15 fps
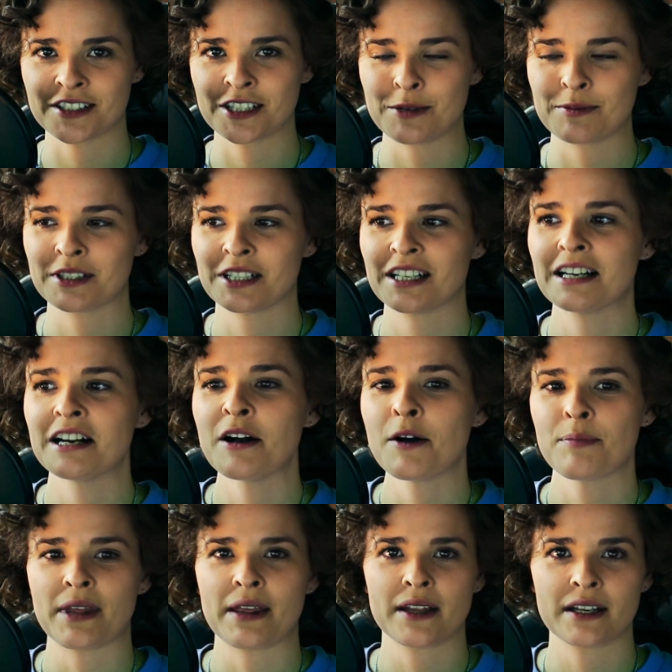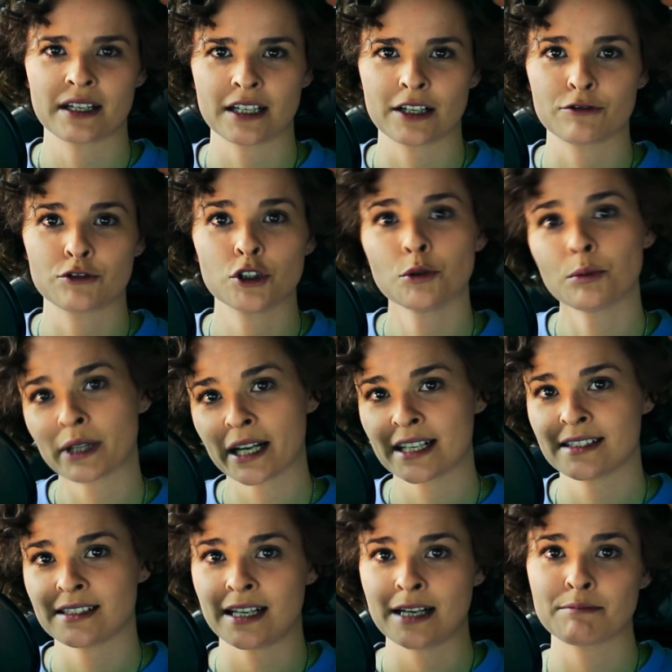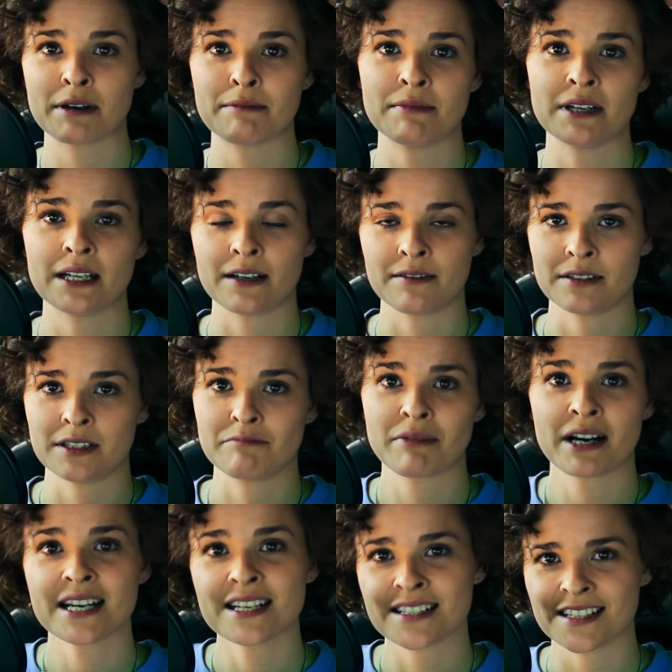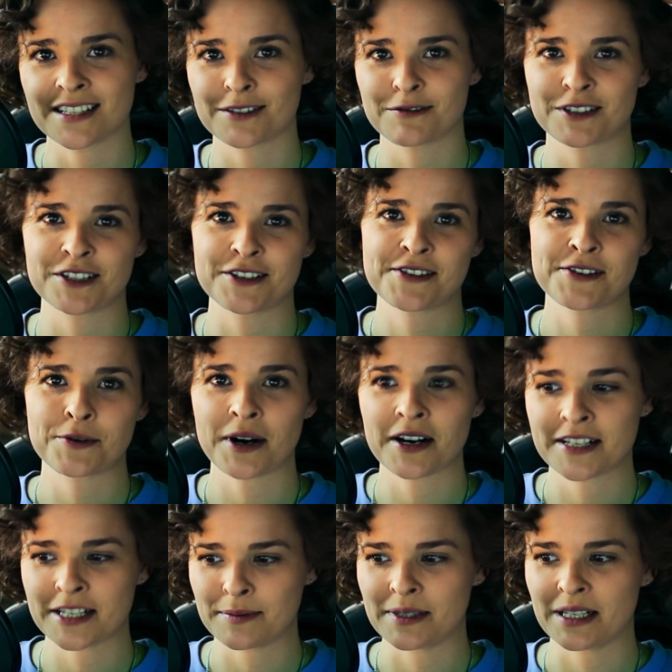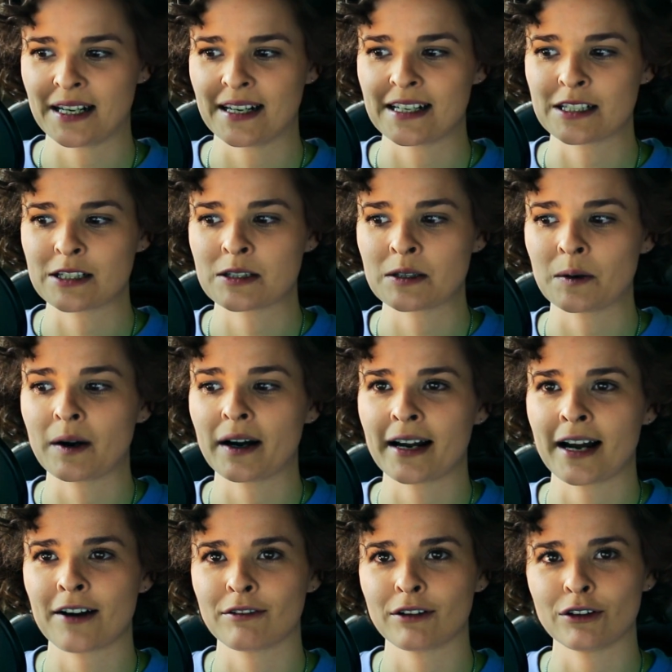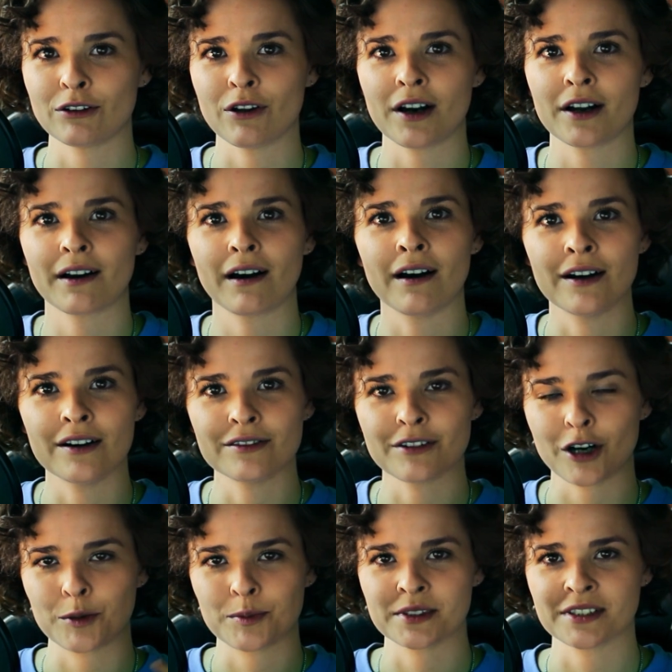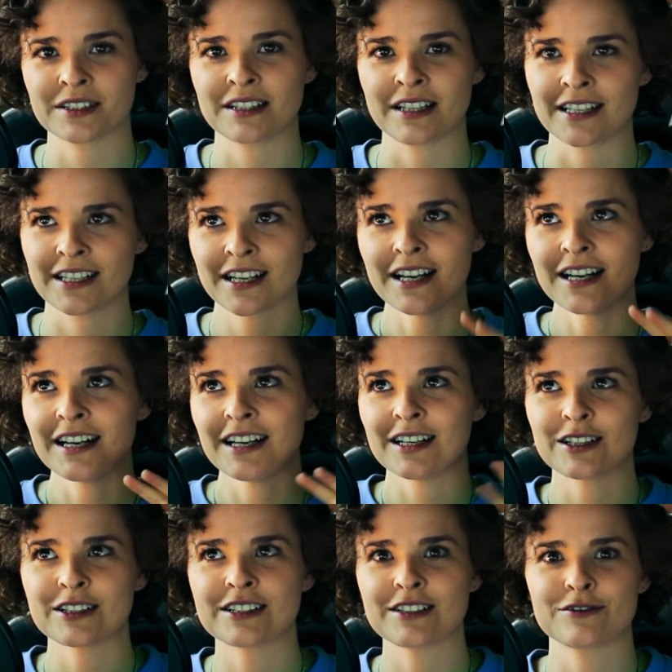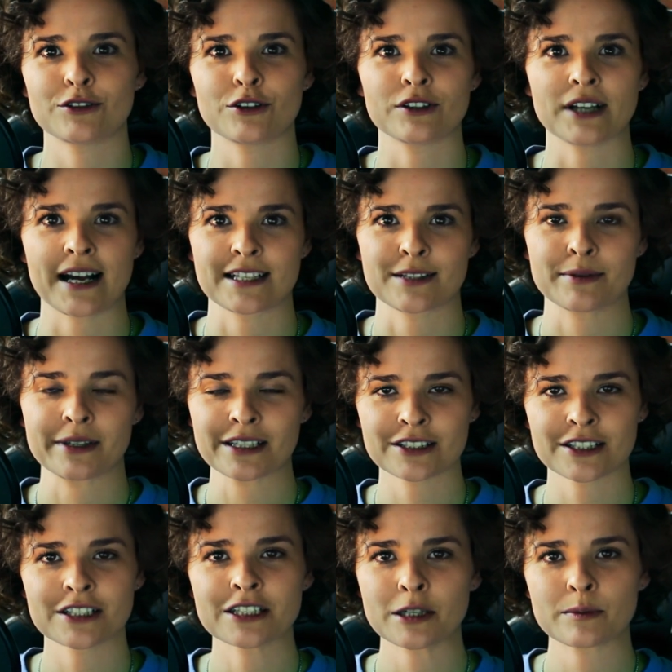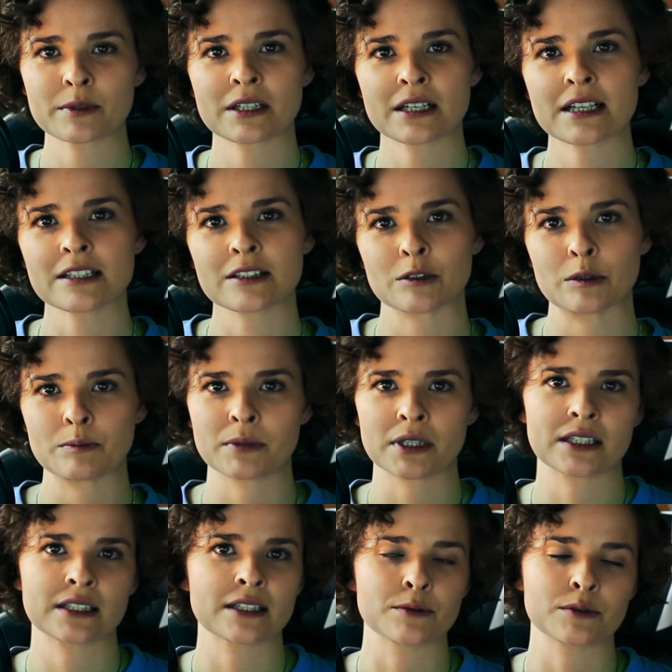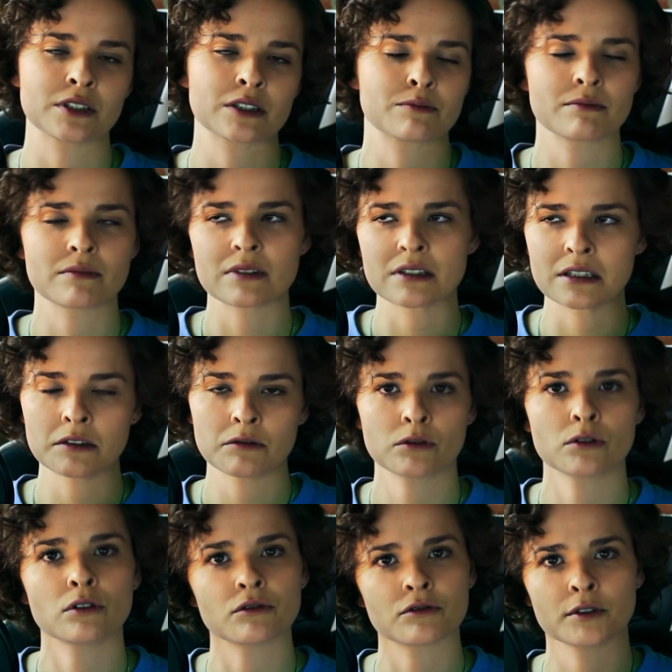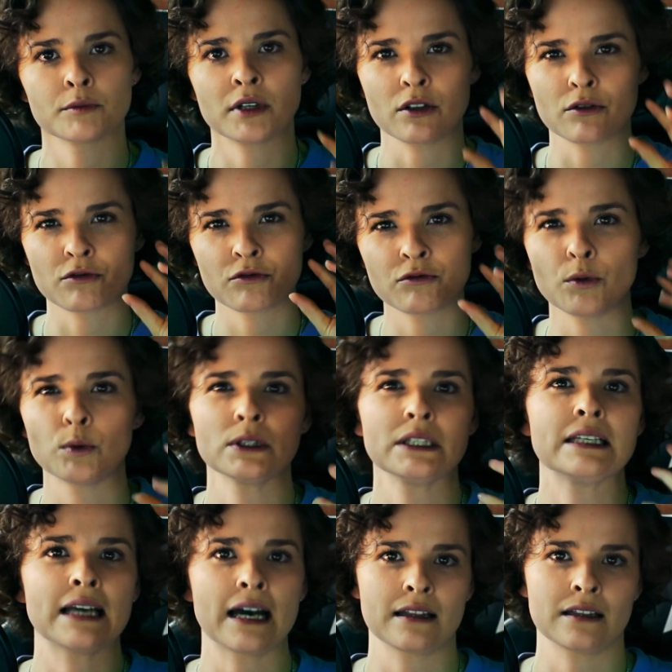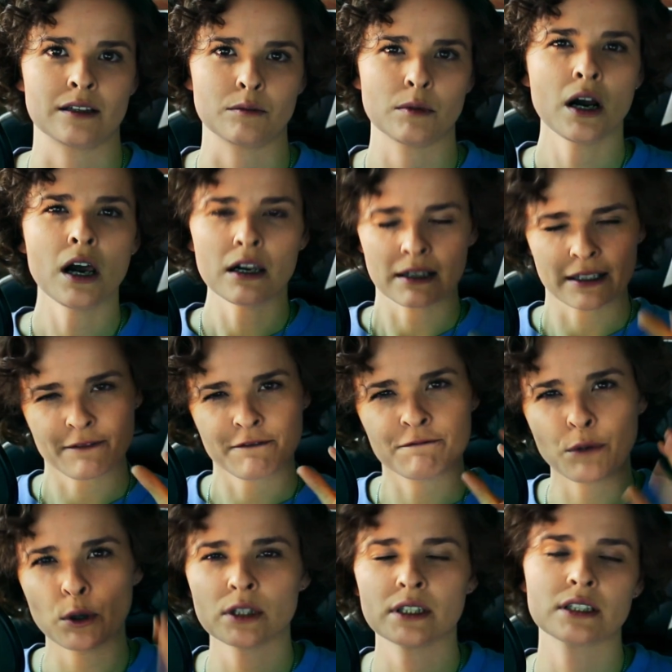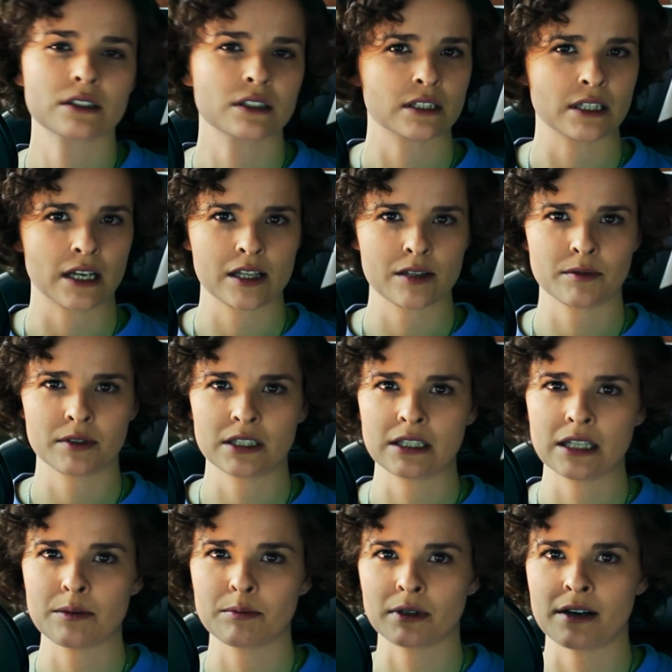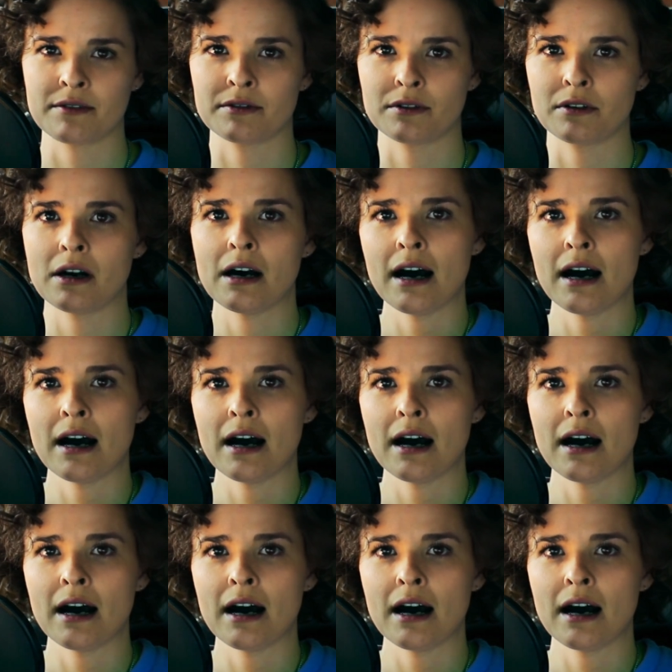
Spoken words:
Gemini, and then I have 2 planets and my midheaven in Pisces, which is square Gemini. And so I have a lot of opposite, like, difficult aspects to Gemini, so it was just difficult for me to fully get them, like fully understand them on a deep level